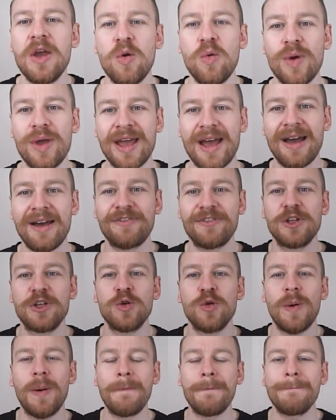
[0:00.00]
We have to
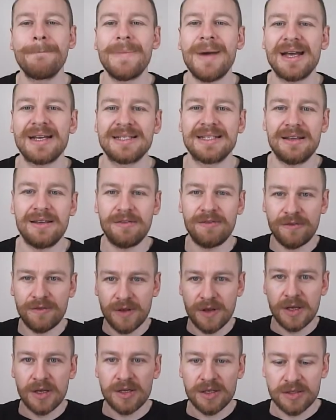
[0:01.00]
do a massive
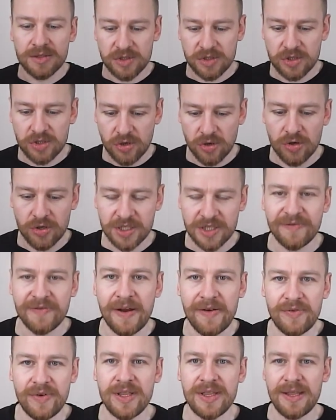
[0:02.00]
search of
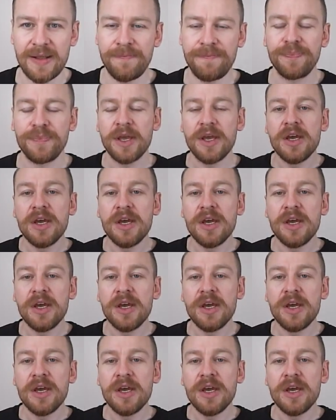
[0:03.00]
everything.